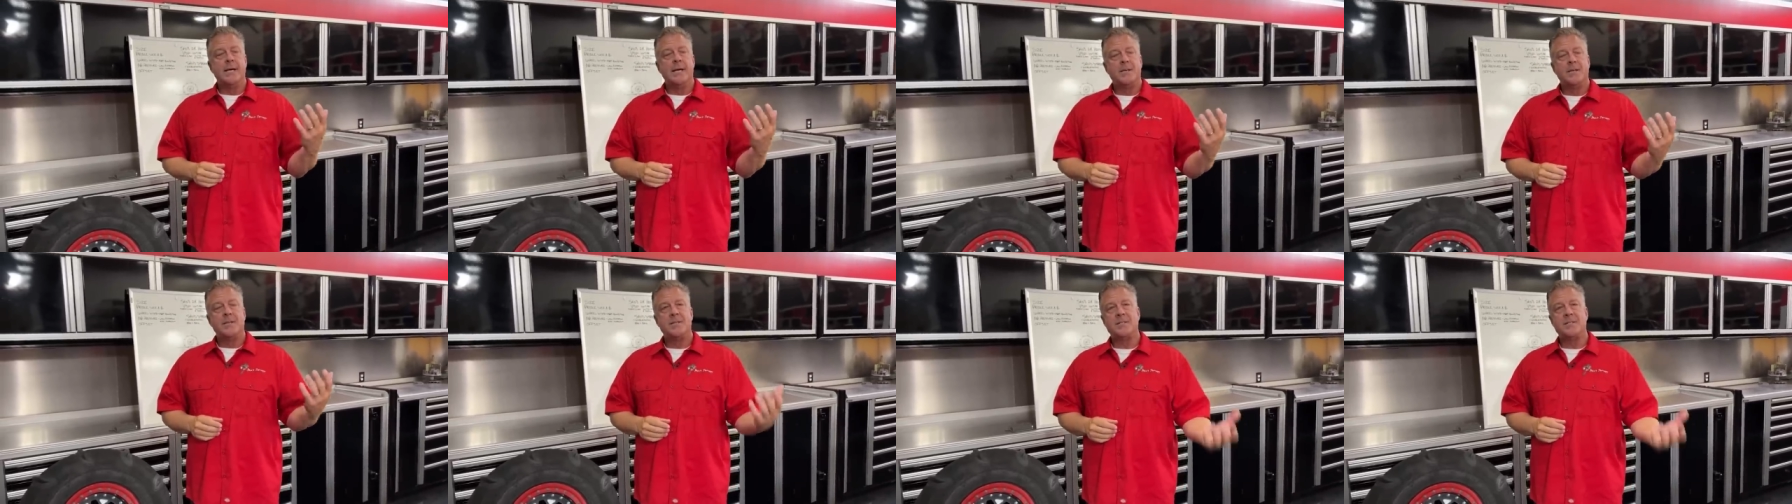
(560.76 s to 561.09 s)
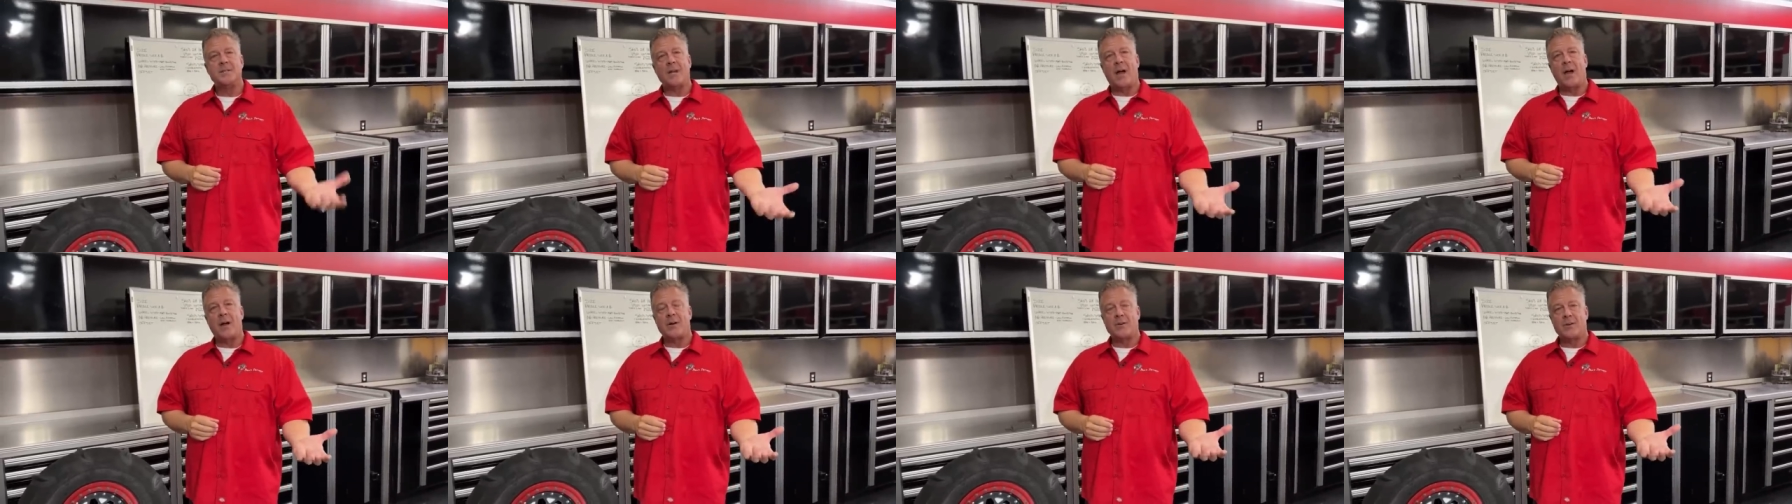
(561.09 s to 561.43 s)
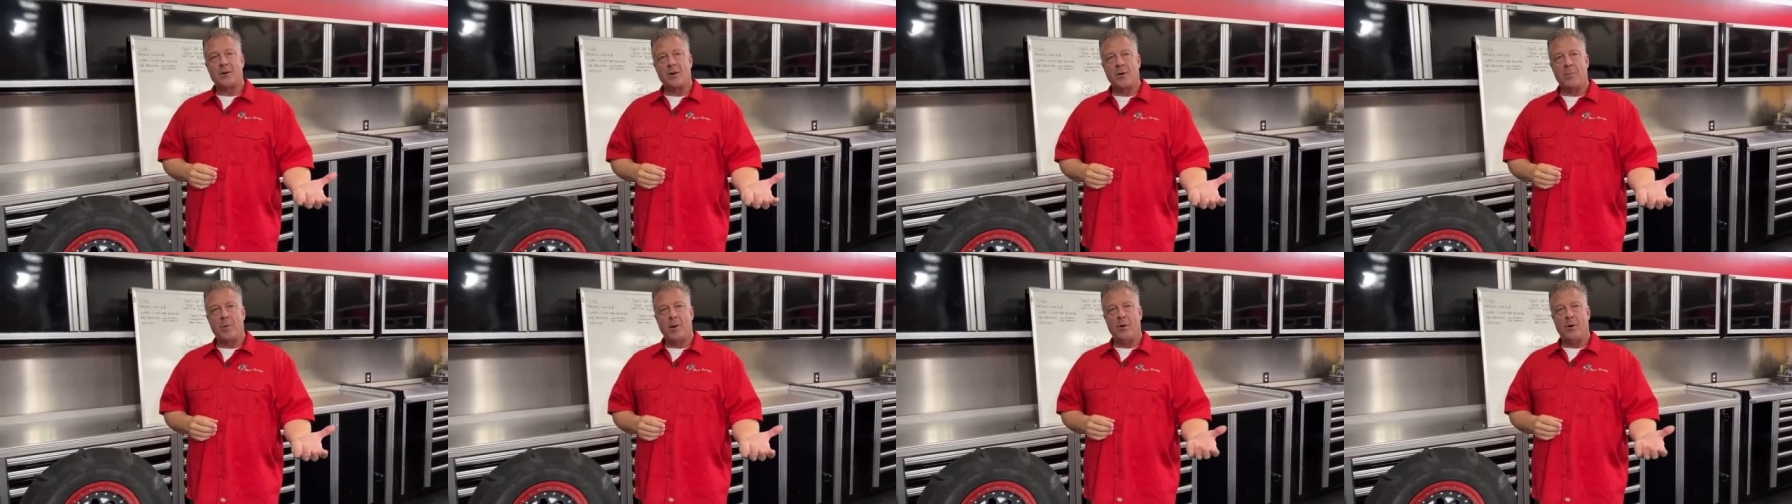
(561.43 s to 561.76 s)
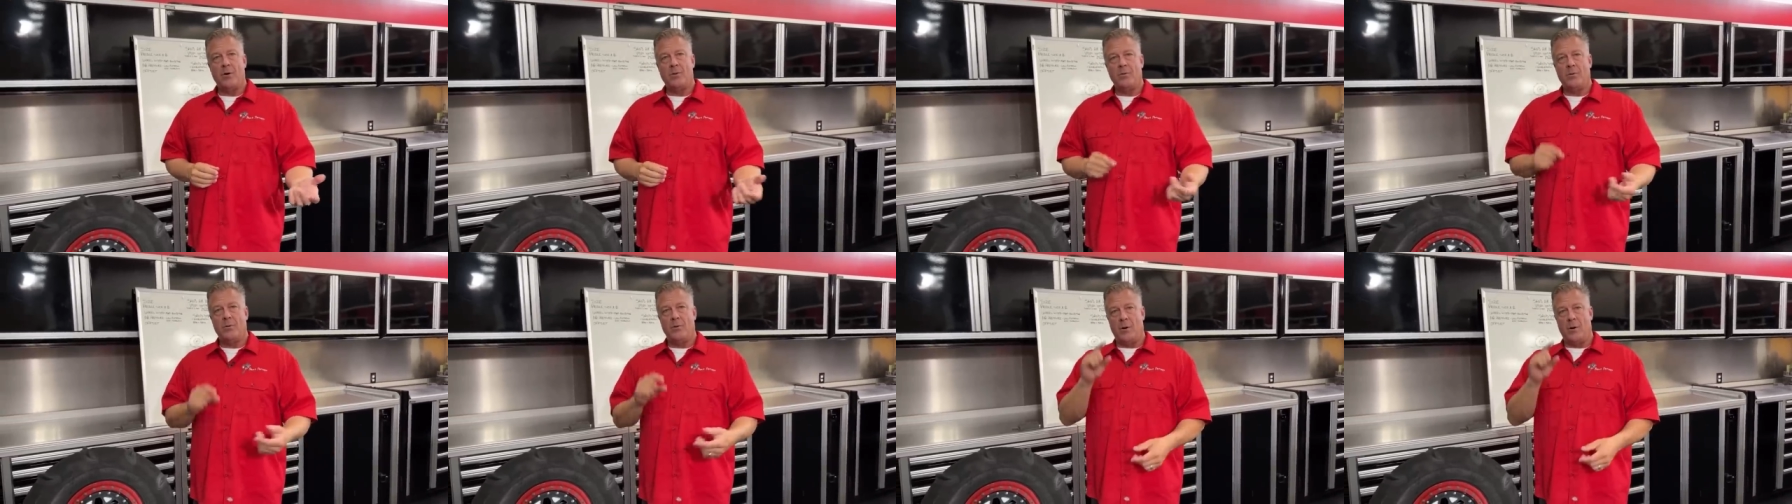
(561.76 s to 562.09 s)
Stock
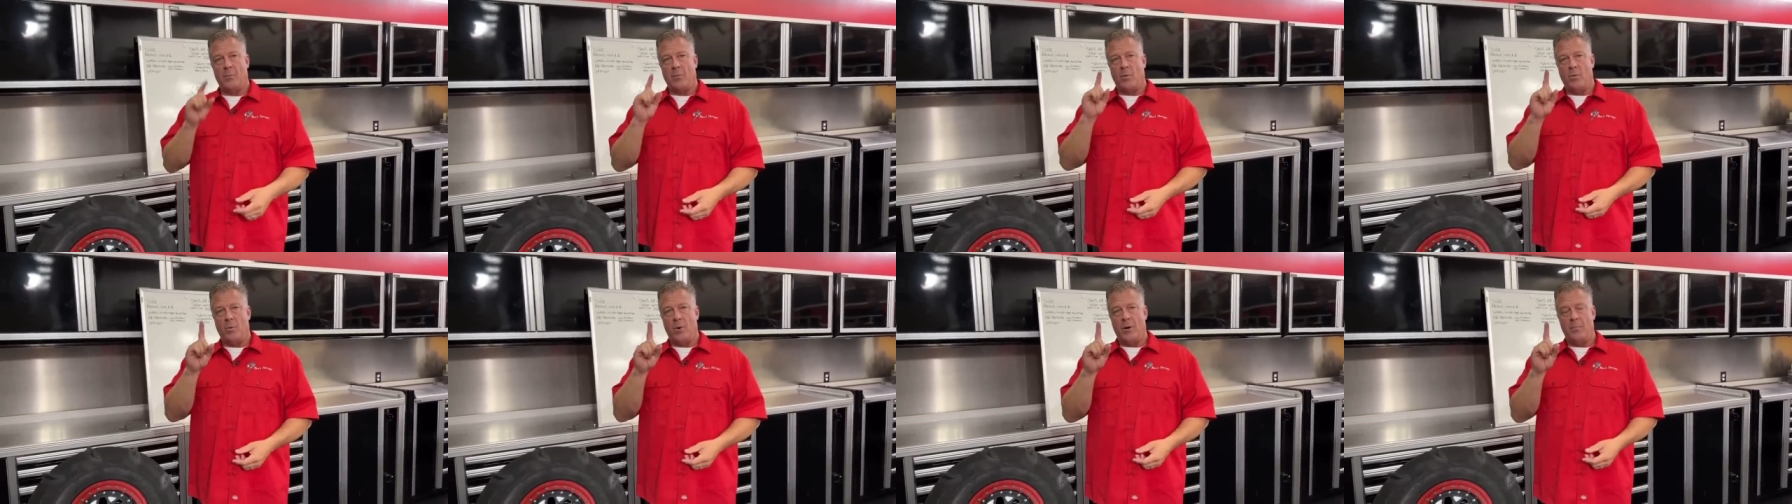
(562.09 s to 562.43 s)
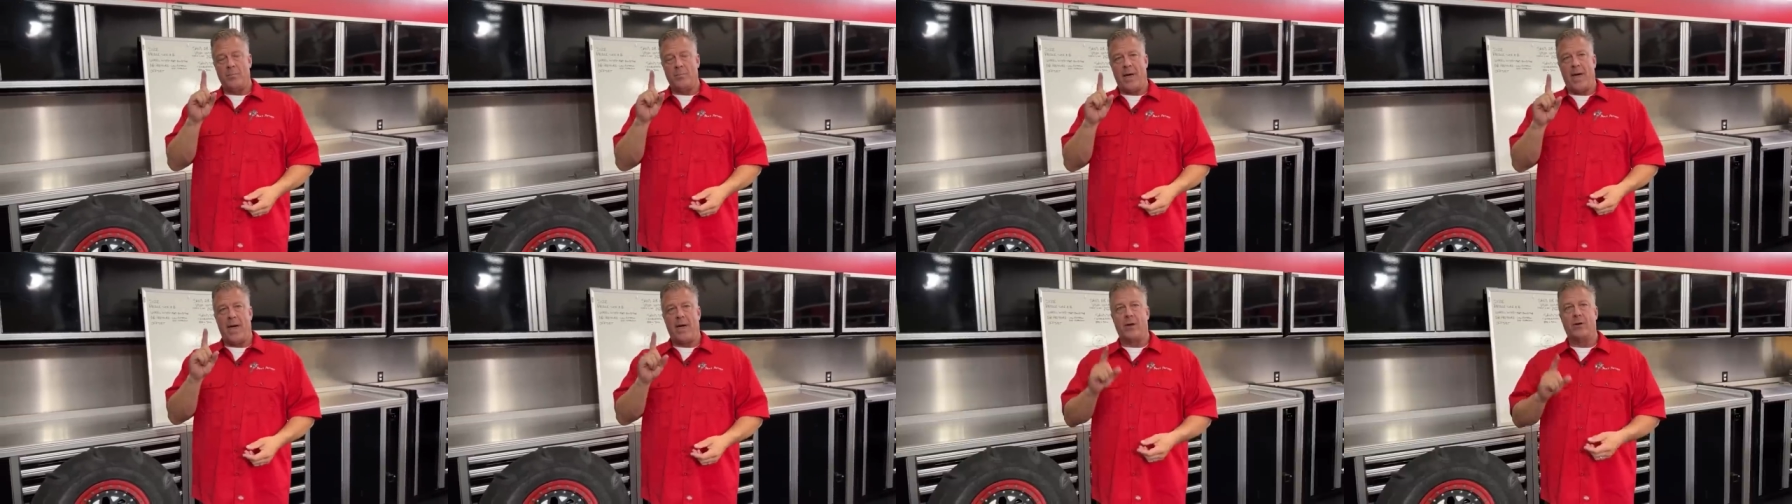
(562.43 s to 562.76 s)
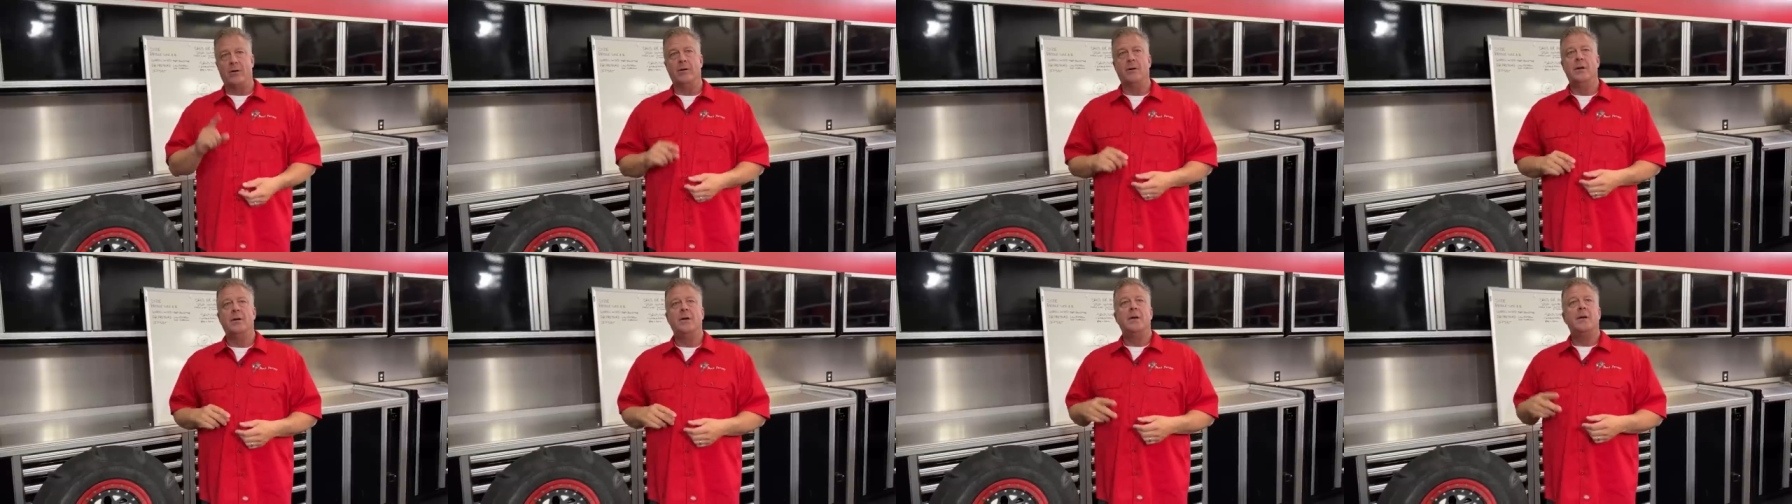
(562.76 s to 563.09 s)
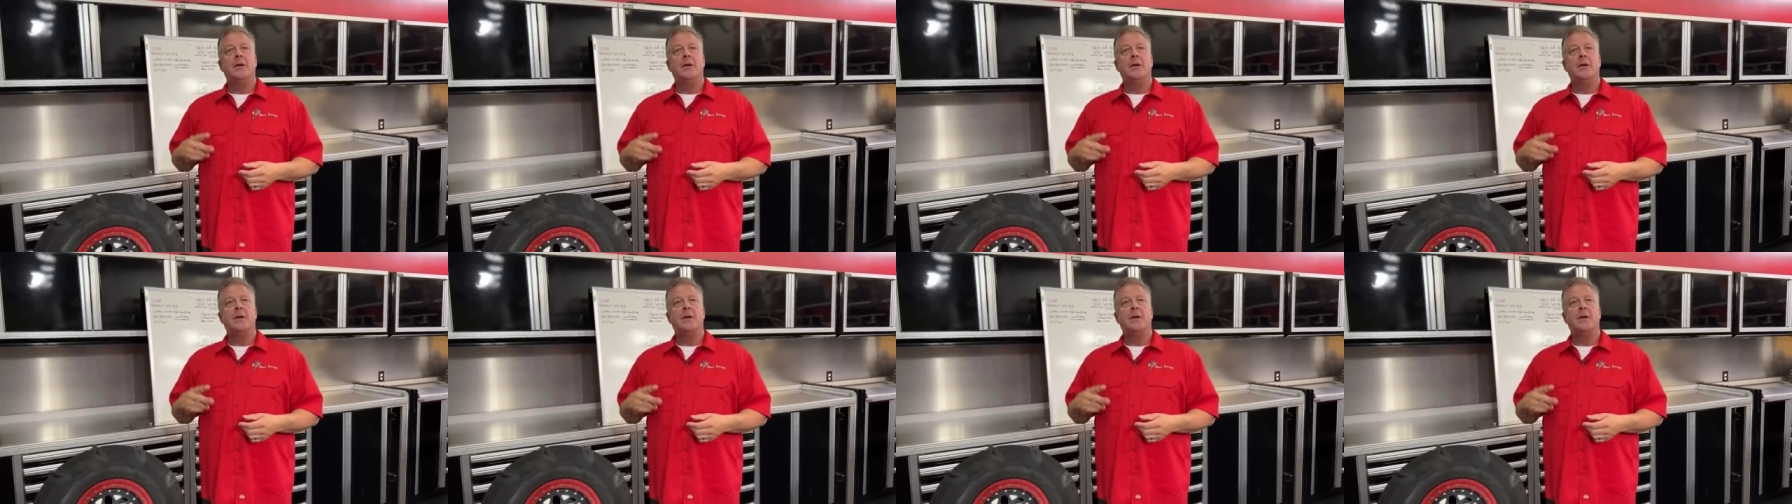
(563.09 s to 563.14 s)
turbo, number 1 paddle.